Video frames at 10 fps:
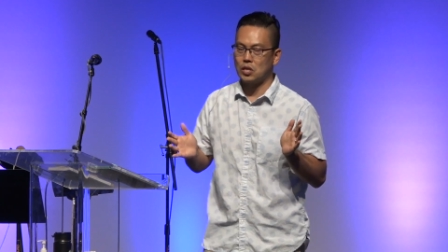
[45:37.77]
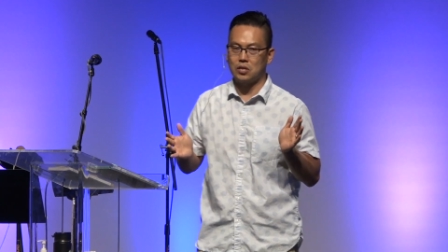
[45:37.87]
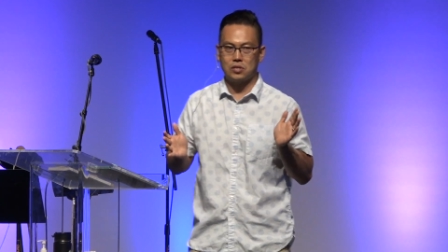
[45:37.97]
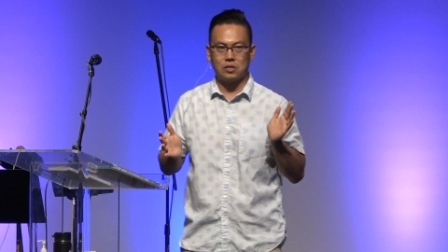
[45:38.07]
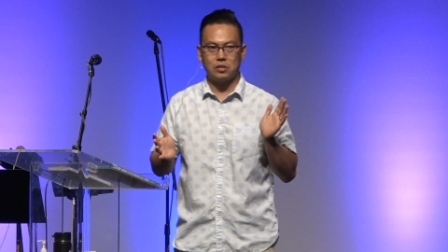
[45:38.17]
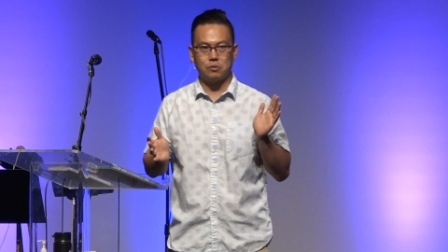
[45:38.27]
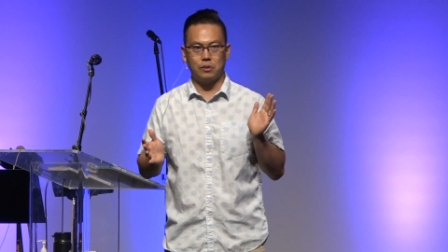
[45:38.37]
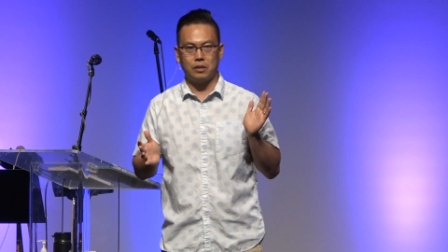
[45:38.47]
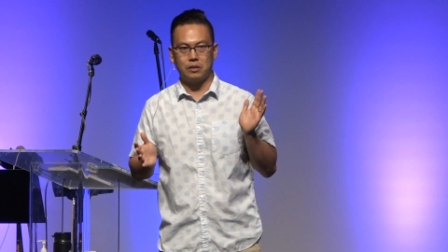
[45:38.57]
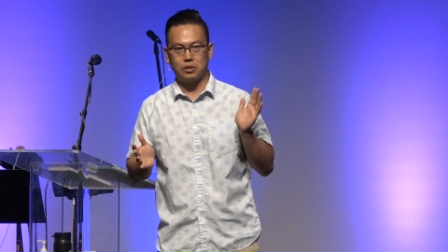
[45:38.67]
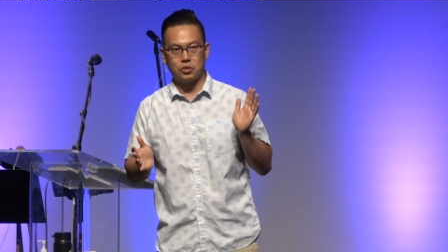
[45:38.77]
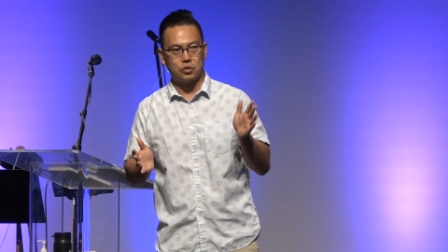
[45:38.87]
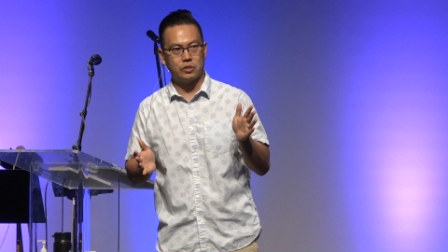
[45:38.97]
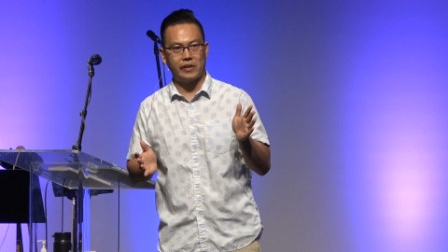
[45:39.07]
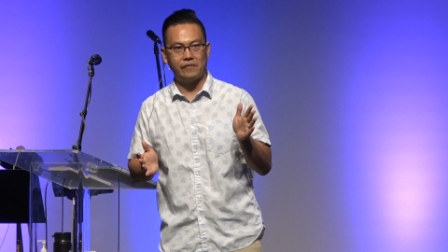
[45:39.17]
It starts with the
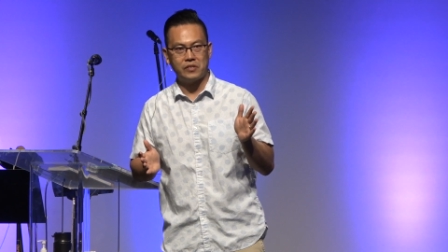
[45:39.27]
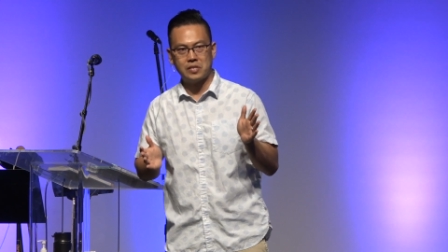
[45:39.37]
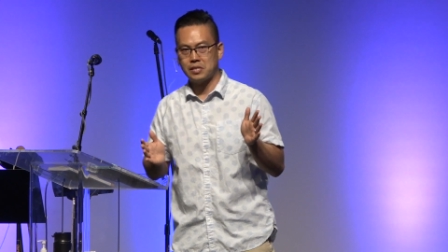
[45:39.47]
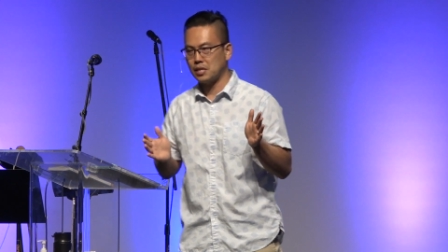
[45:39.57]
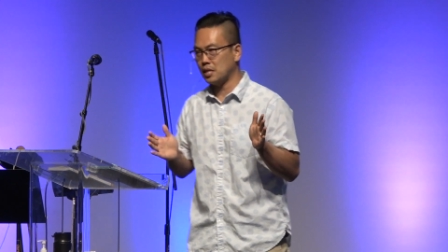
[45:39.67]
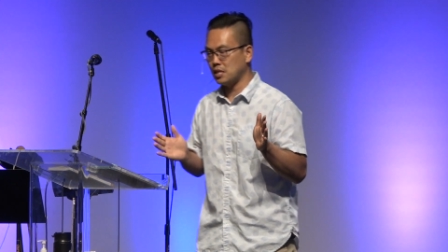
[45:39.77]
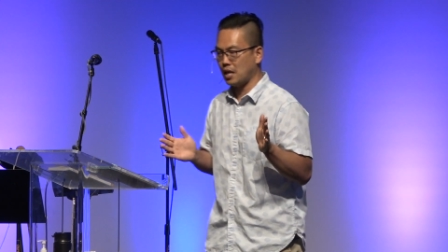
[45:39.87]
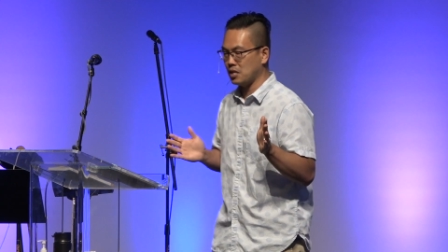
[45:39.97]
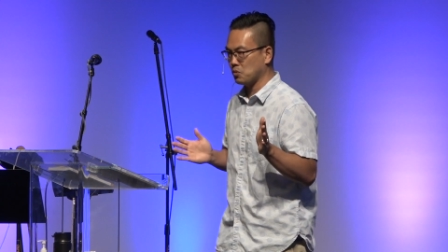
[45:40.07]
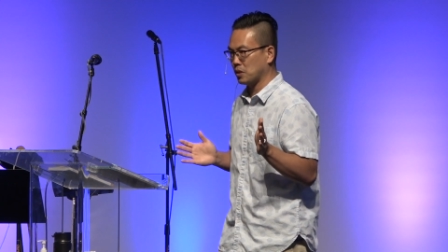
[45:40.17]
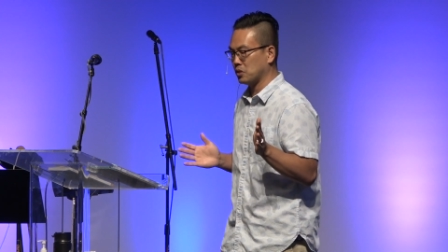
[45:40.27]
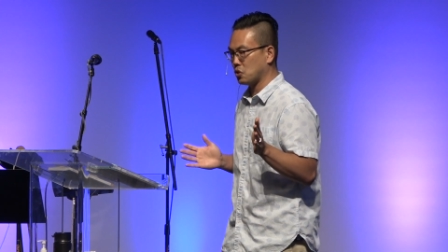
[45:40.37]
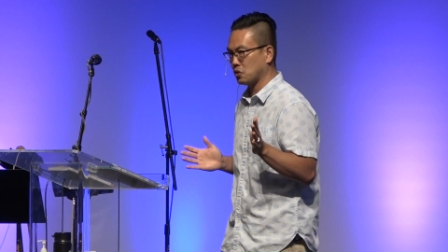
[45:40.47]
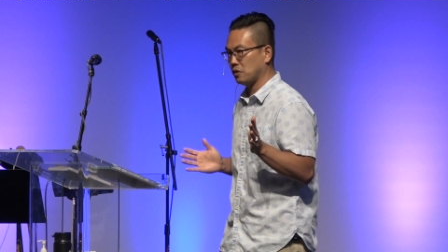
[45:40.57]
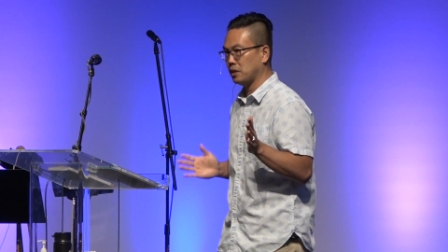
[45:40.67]
church of Ephesus and ends with the
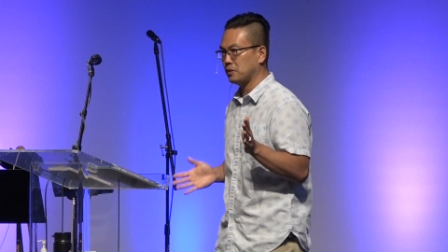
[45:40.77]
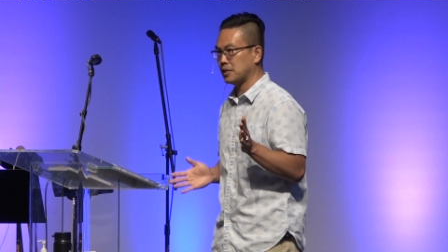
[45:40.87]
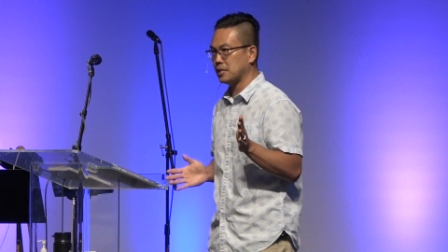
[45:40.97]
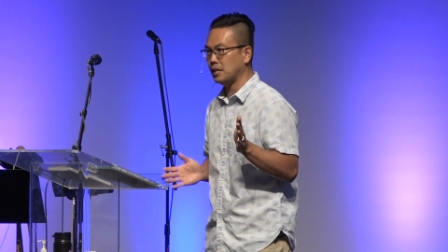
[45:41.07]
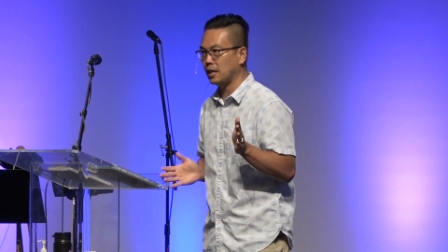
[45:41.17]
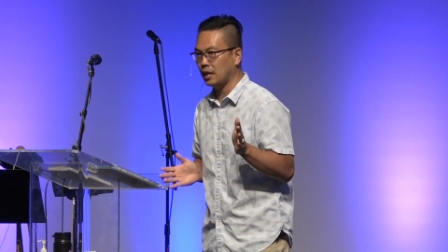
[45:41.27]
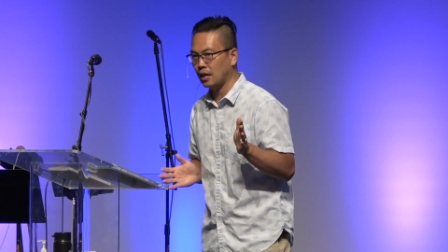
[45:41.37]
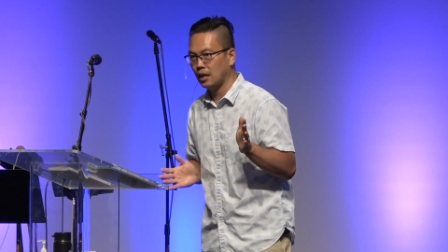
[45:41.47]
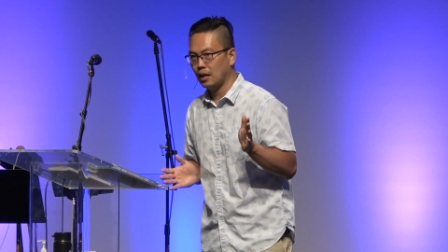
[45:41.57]
church of Laodicea.